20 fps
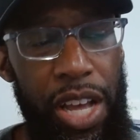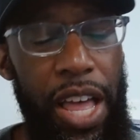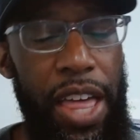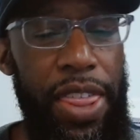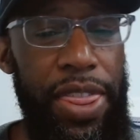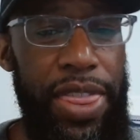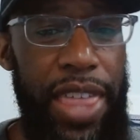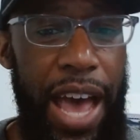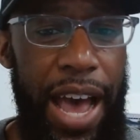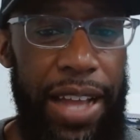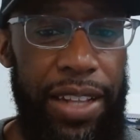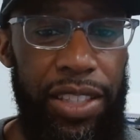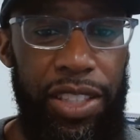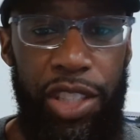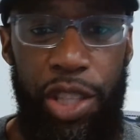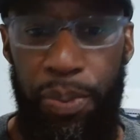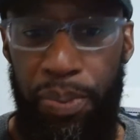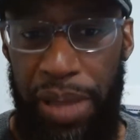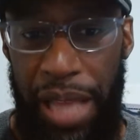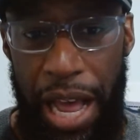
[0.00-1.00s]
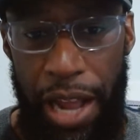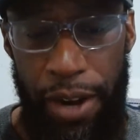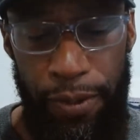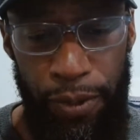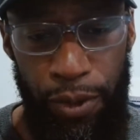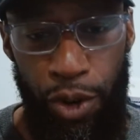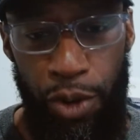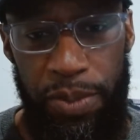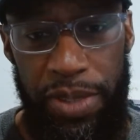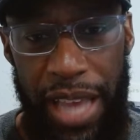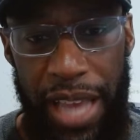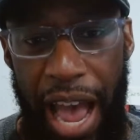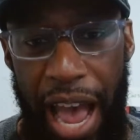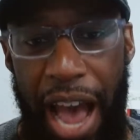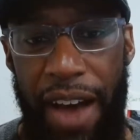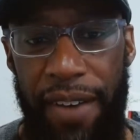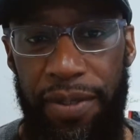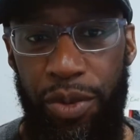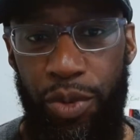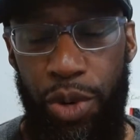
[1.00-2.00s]
that the platforms
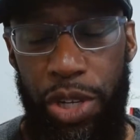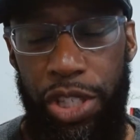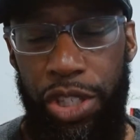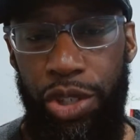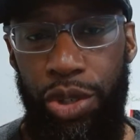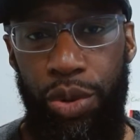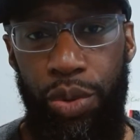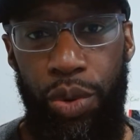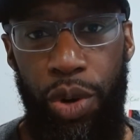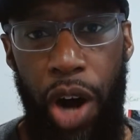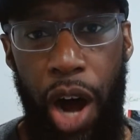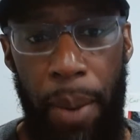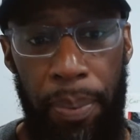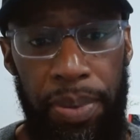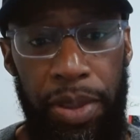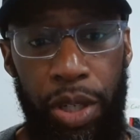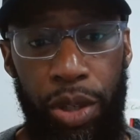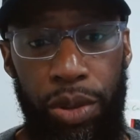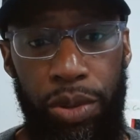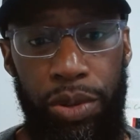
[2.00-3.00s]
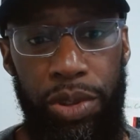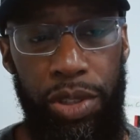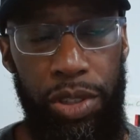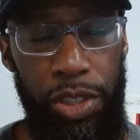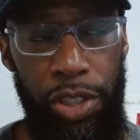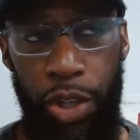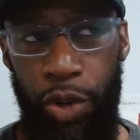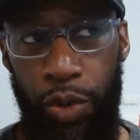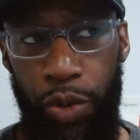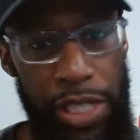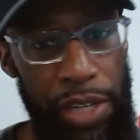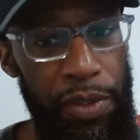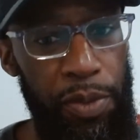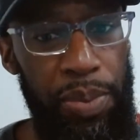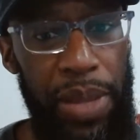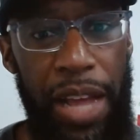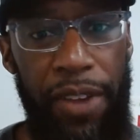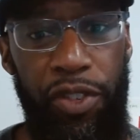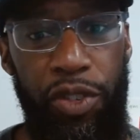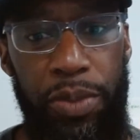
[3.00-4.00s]
have when you upload, whichever
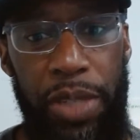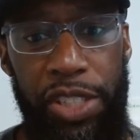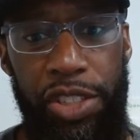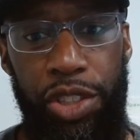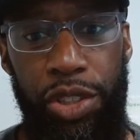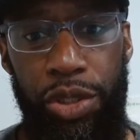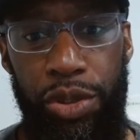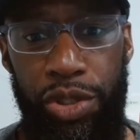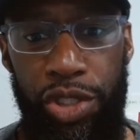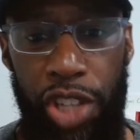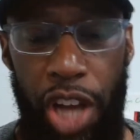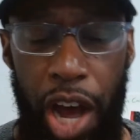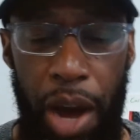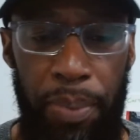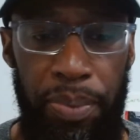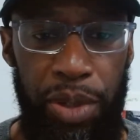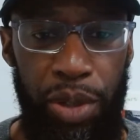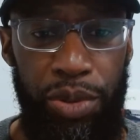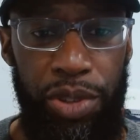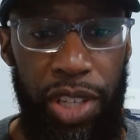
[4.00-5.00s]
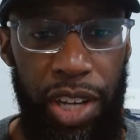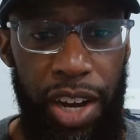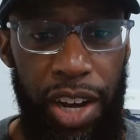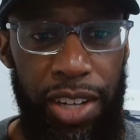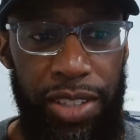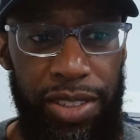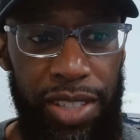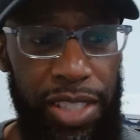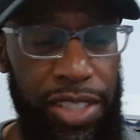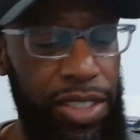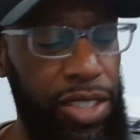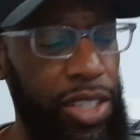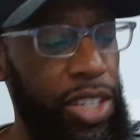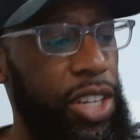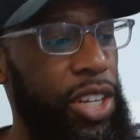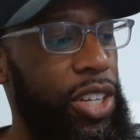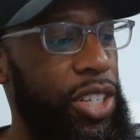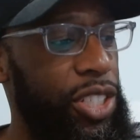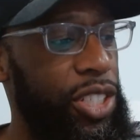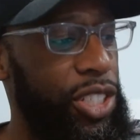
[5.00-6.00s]
platform that you use to upload the content.
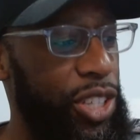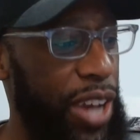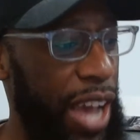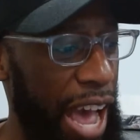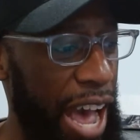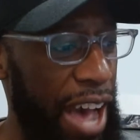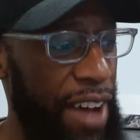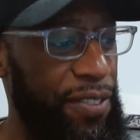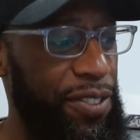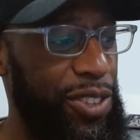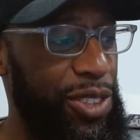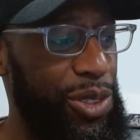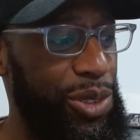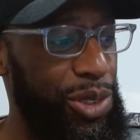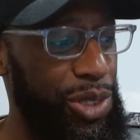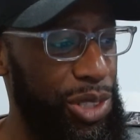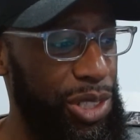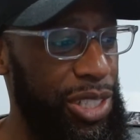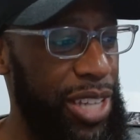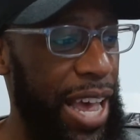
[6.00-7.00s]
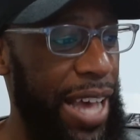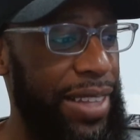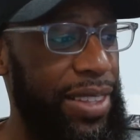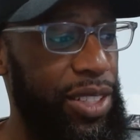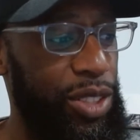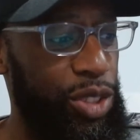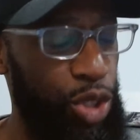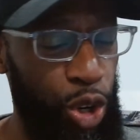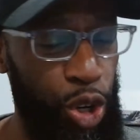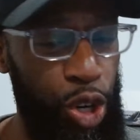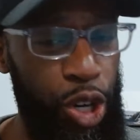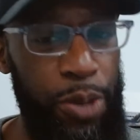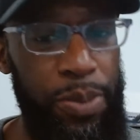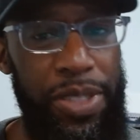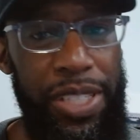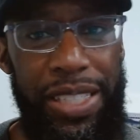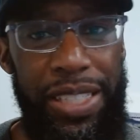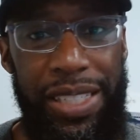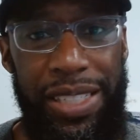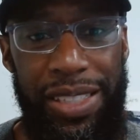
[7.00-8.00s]
You have to look at the
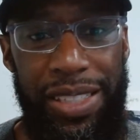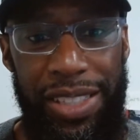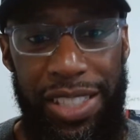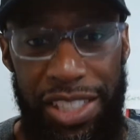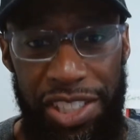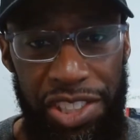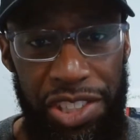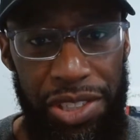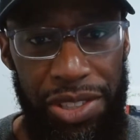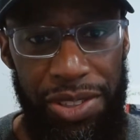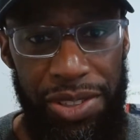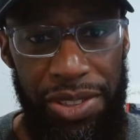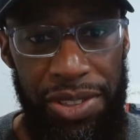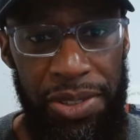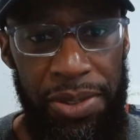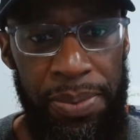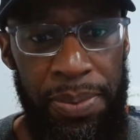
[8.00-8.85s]
terms and conditions